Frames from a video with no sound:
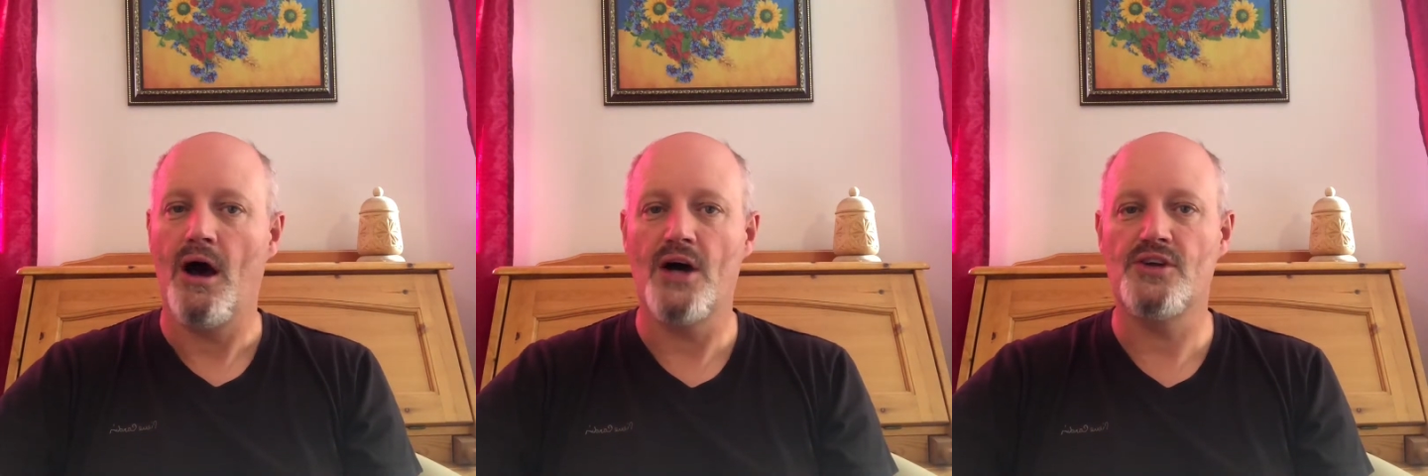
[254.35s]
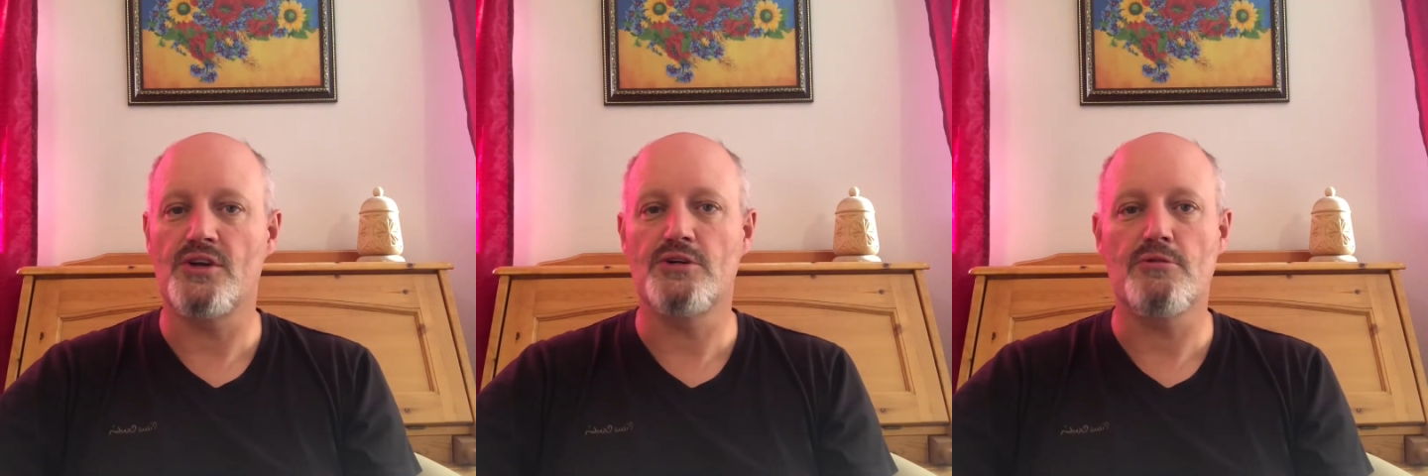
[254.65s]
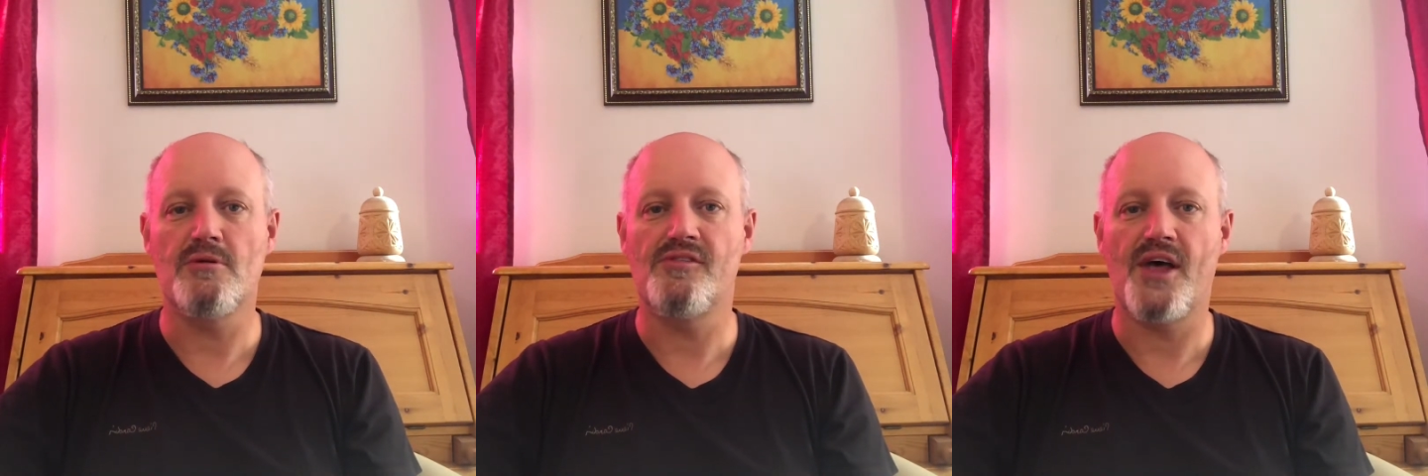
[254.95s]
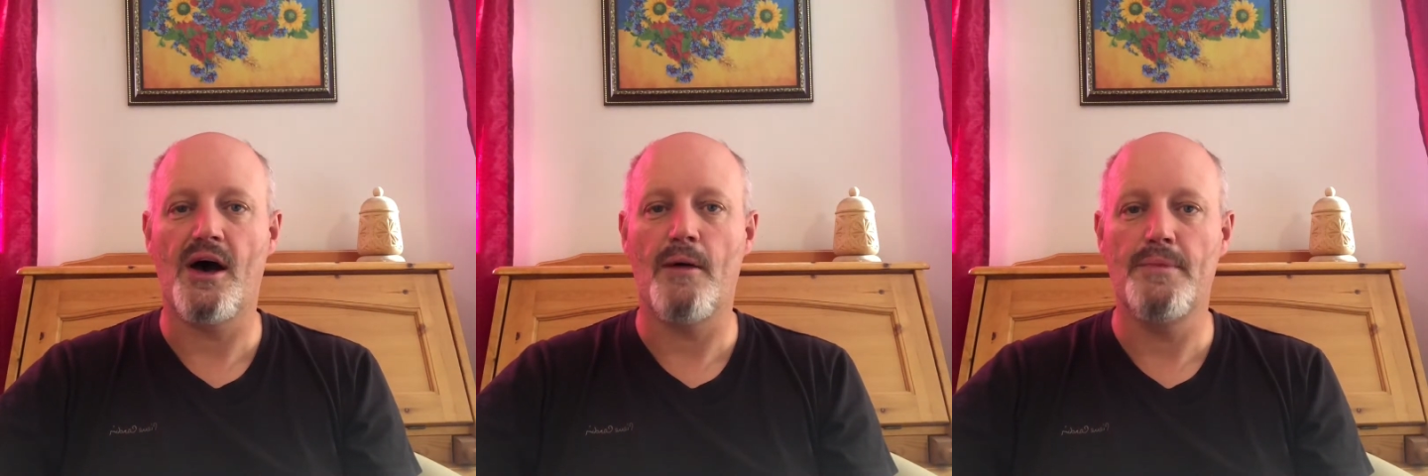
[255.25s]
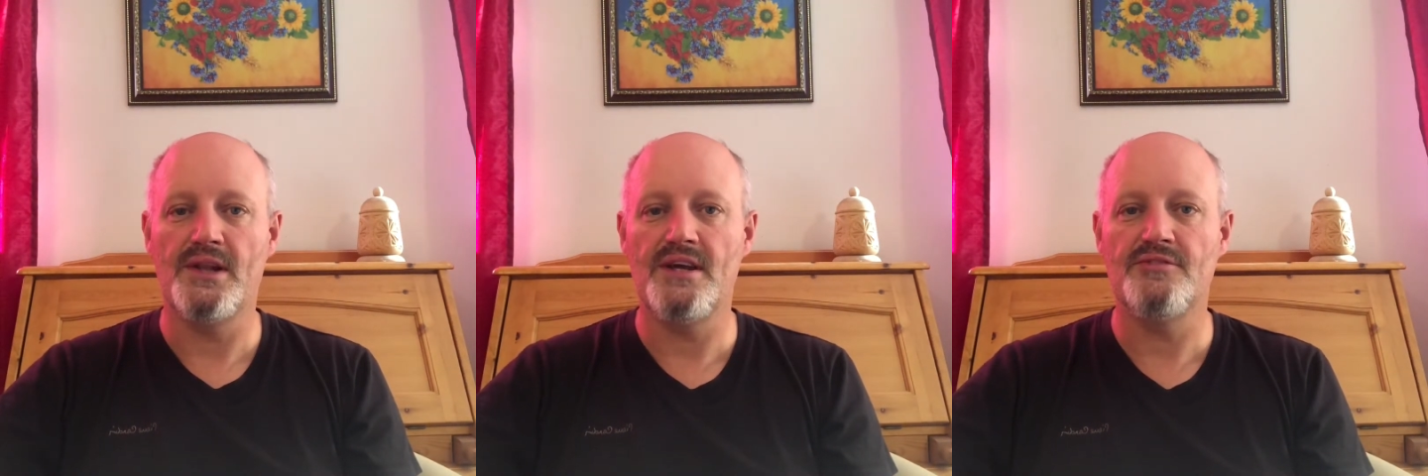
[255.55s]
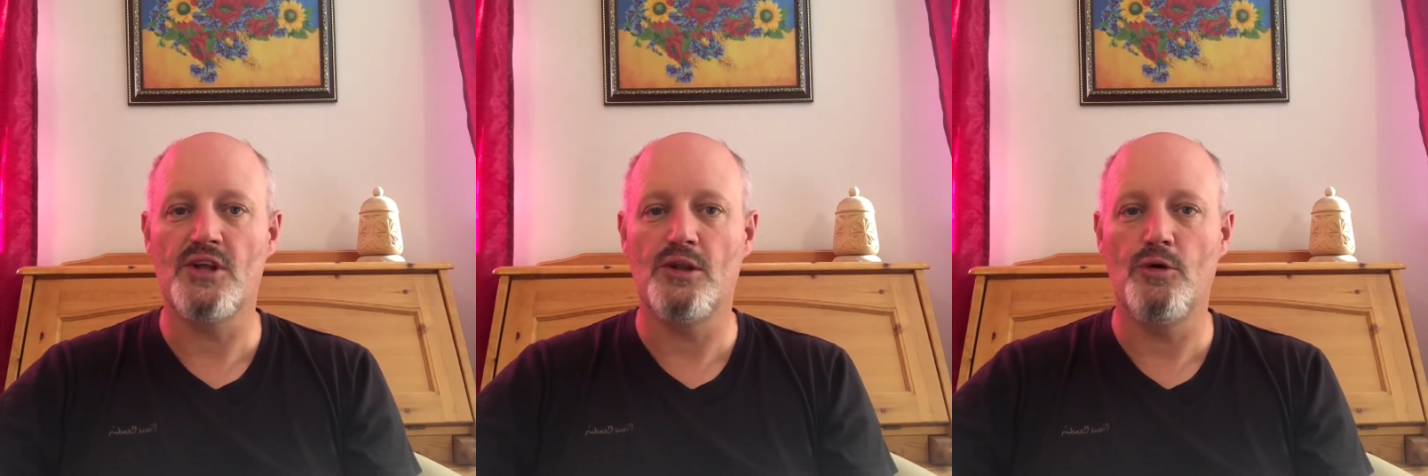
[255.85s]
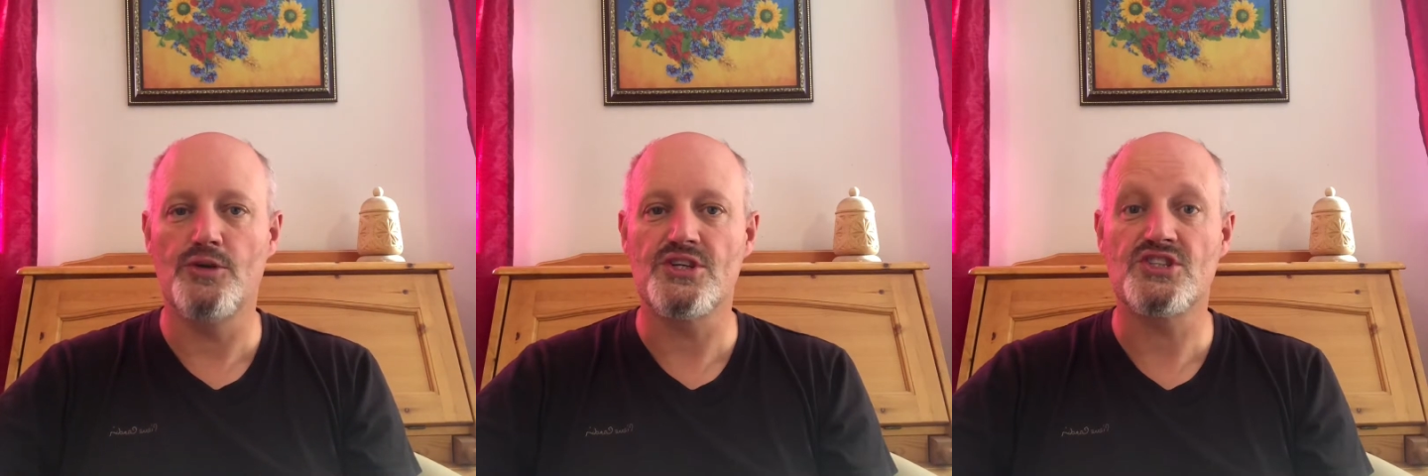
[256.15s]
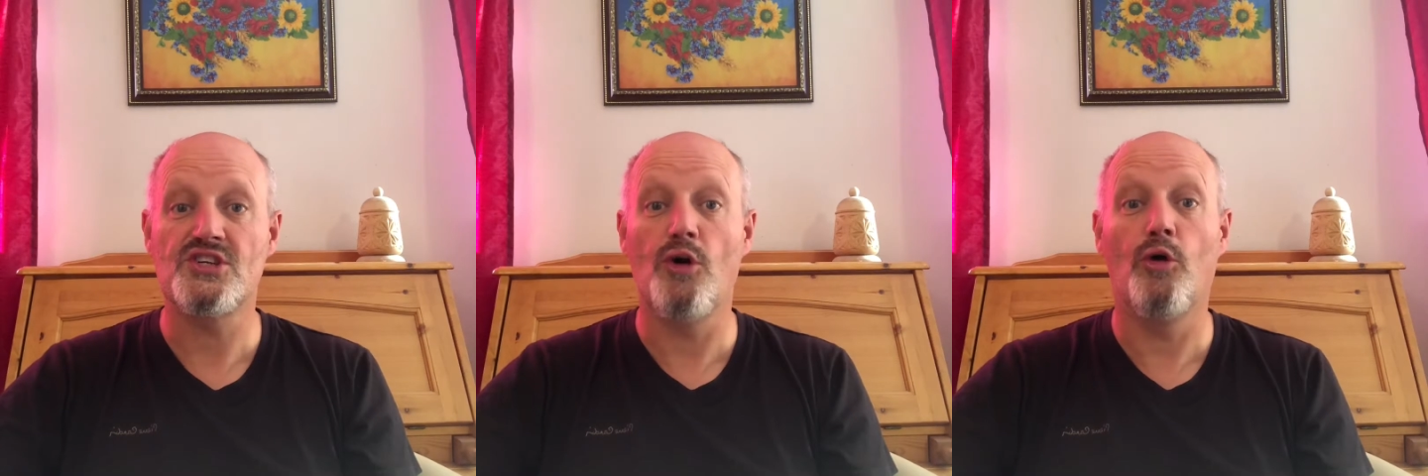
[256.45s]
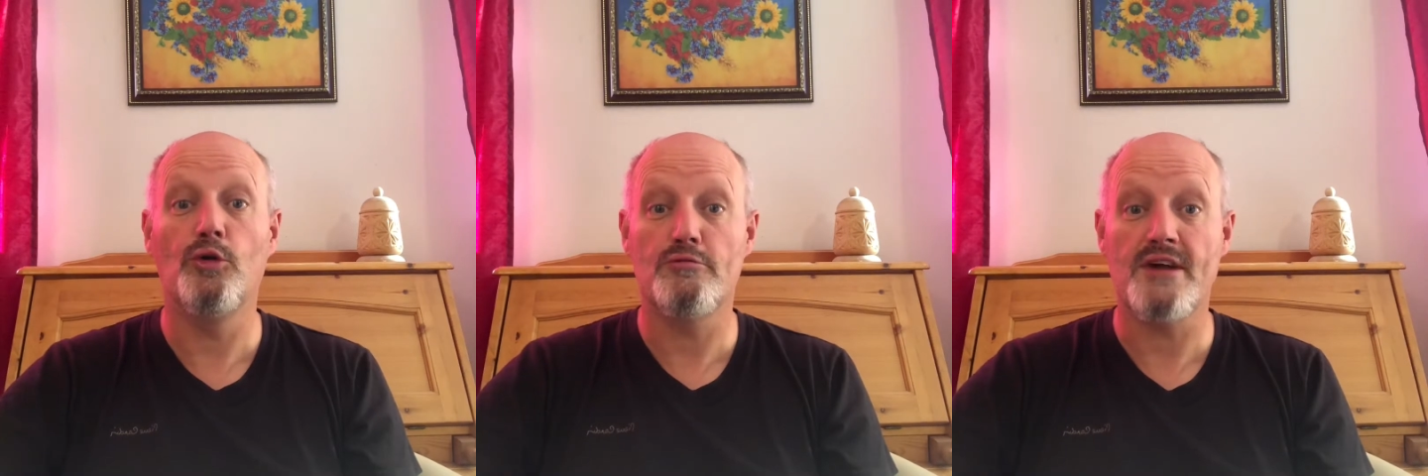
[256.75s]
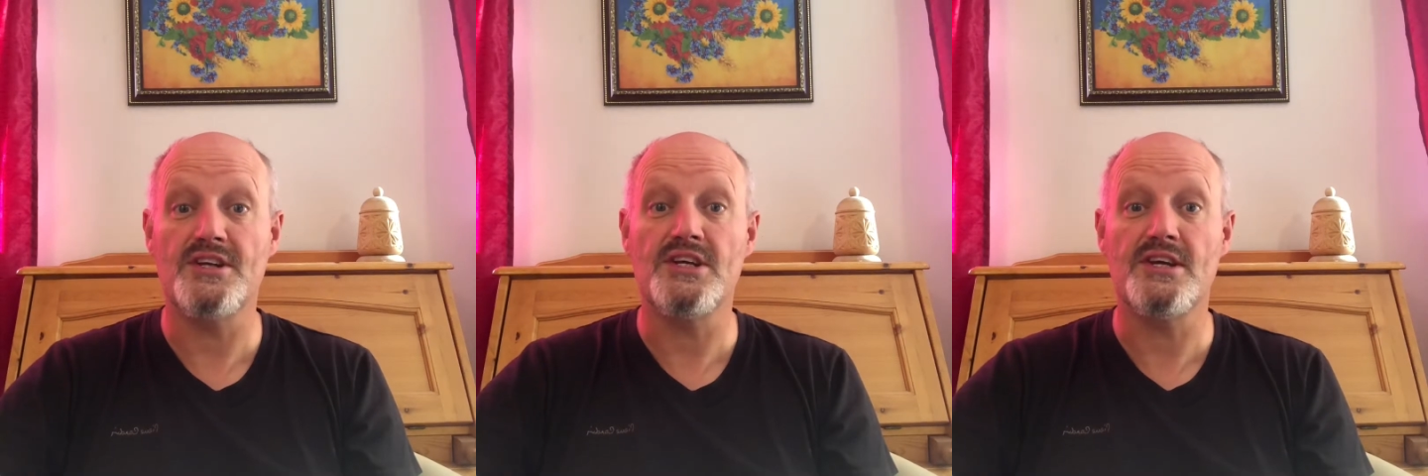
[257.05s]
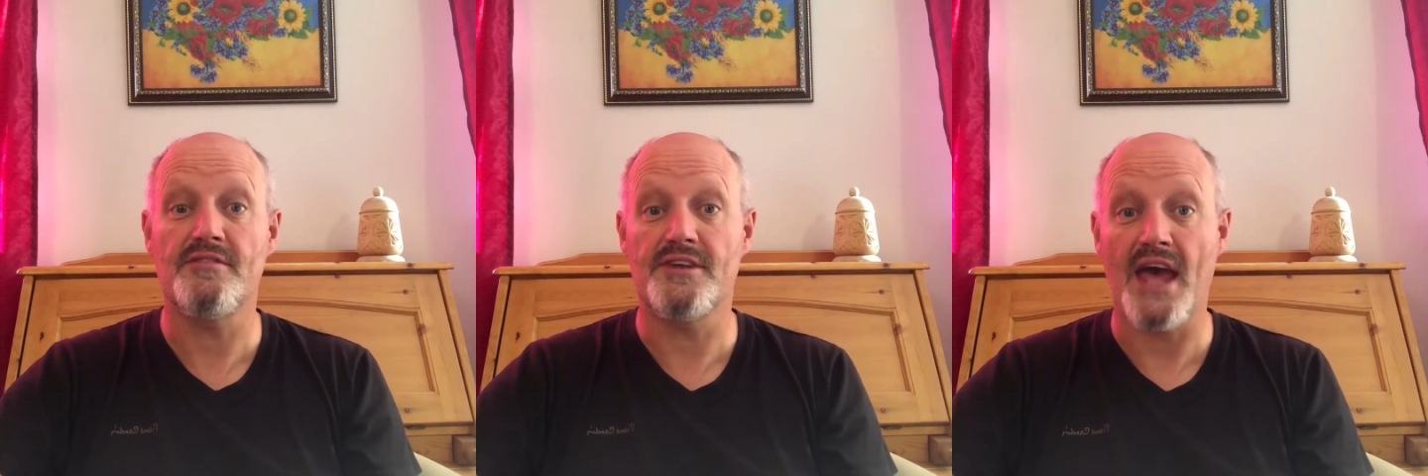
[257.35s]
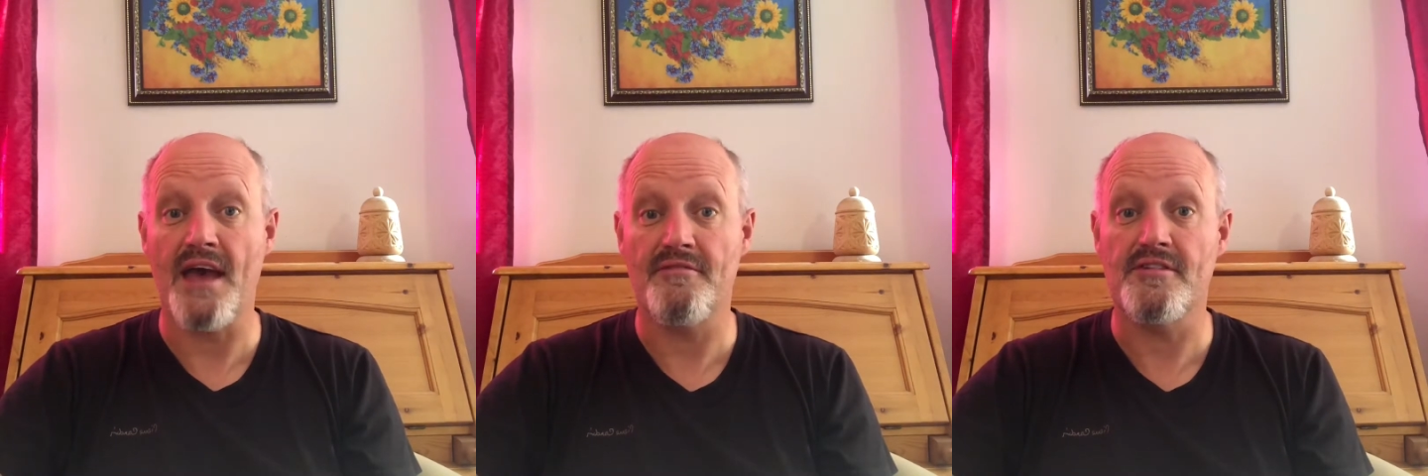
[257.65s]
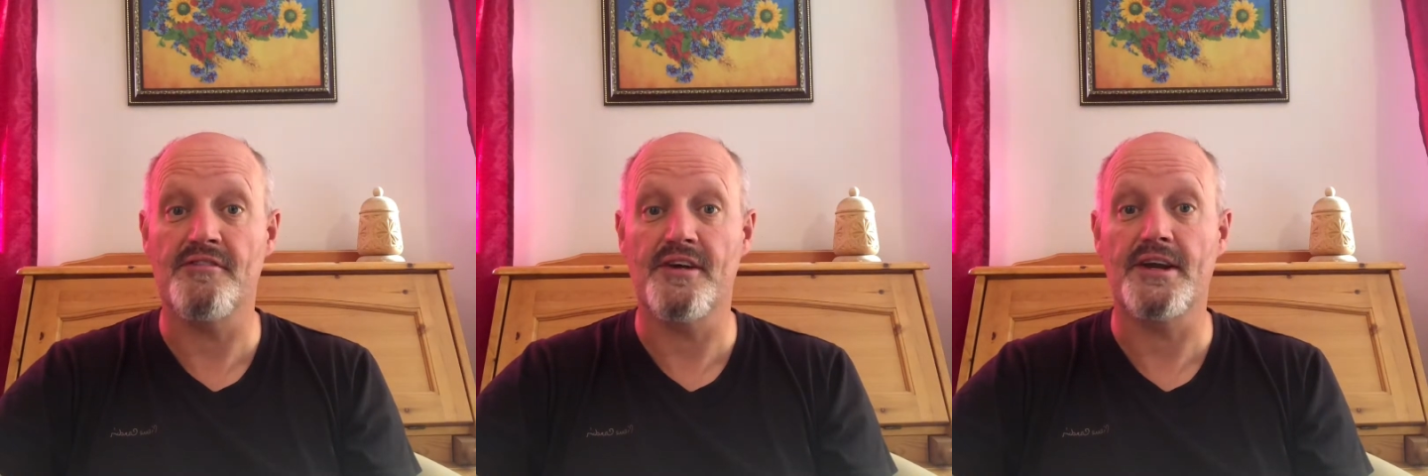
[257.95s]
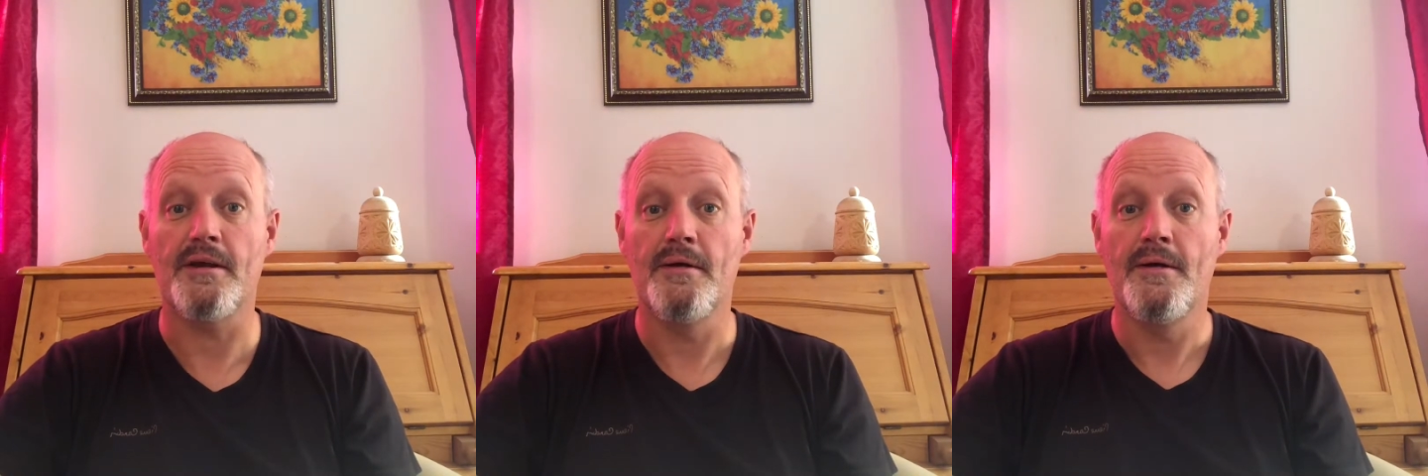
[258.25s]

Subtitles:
I don't agree with that. I believe the Lord has already given everything,